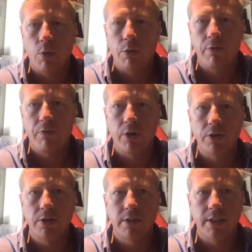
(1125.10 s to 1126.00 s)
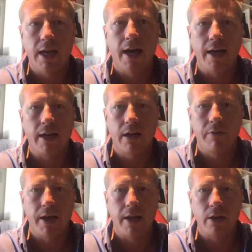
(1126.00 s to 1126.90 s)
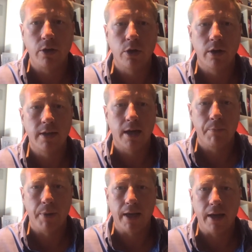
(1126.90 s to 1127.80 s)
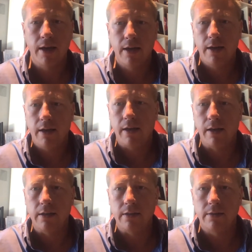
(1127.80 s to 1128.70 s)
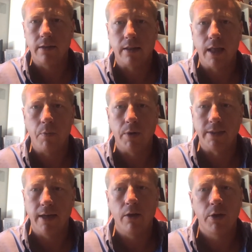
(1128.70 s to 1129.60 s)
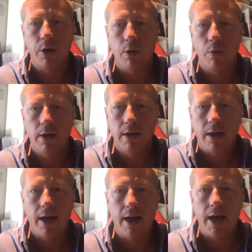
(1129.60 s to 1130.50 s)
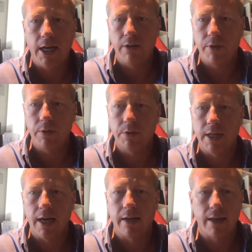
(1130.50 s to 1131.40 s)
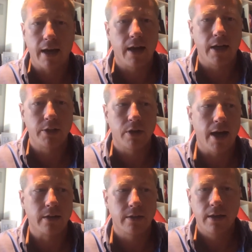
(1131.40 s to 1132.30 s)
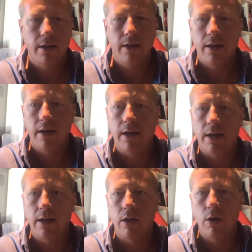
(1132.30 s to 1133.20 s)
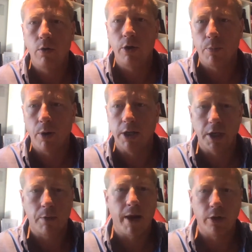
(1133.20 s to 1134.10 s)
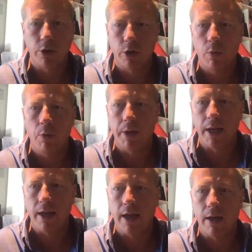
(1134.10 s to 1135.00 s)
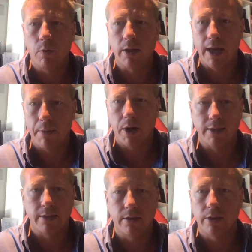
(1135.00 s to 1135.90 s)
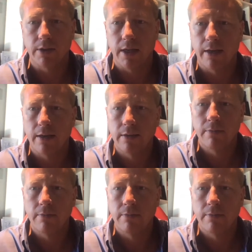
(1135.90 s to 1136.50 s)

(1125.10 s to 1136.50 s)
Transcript: So the first sign of a good company is that they would tell you ahead of you signing that contract who your project manager will be and what that process looks